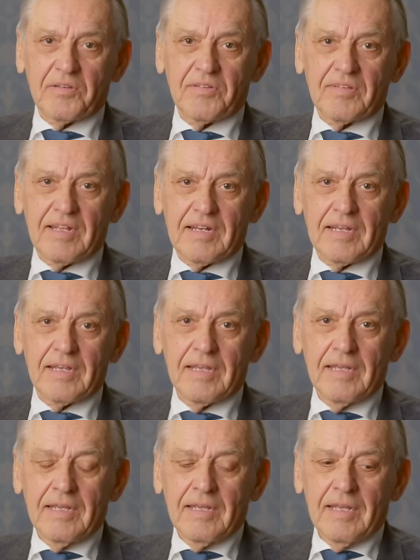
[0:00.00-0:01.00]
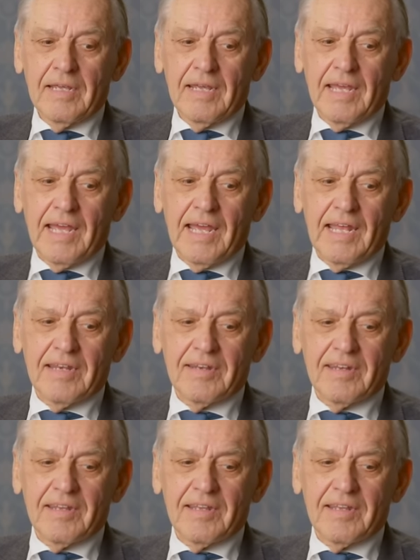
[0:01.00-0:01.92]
to study. And